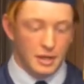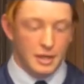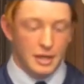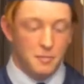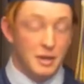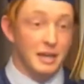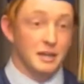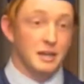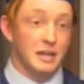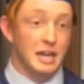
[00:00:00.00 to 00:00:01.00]
And man,
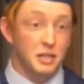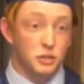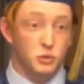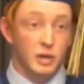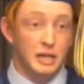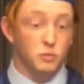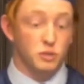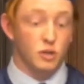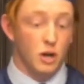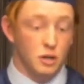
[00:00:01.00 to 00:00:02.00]
8th grade
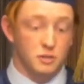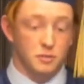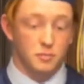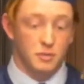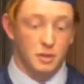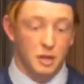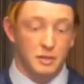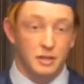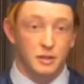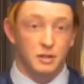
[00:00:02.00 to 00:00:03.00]
was awesome. I
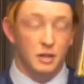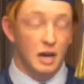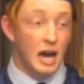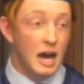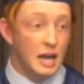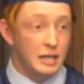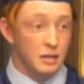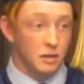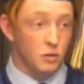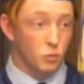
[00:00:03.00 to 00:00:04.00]
mean,
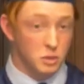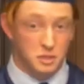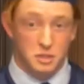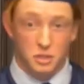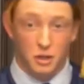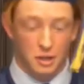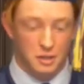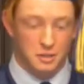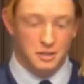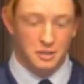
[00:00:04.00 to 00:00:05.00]
I was the
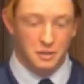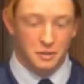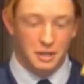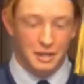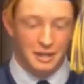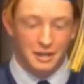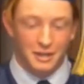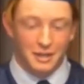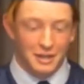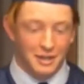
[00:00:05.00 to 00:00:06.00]
tallest, okay?
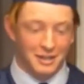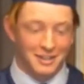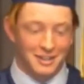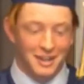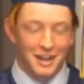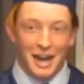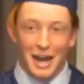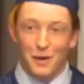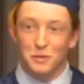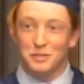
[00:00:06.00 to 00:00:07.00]

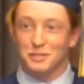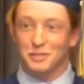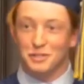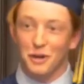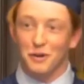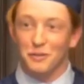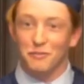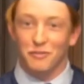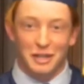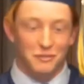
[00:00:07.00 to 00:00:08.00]
I was the star of the
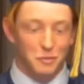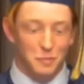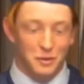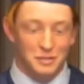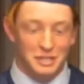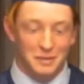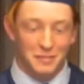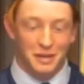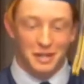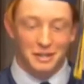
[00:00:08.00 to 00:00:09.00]
flag football team.
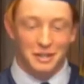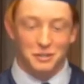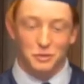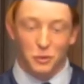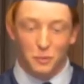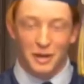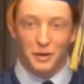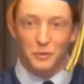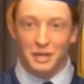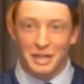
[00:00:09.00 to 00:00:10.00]
I got the gold
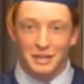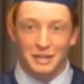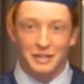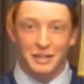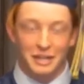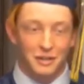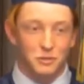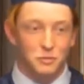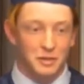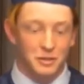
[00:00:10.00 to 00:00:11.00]
medal in the
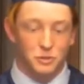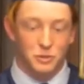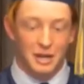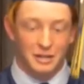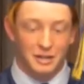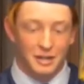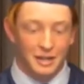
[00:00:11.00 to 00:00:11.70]
800-meter track,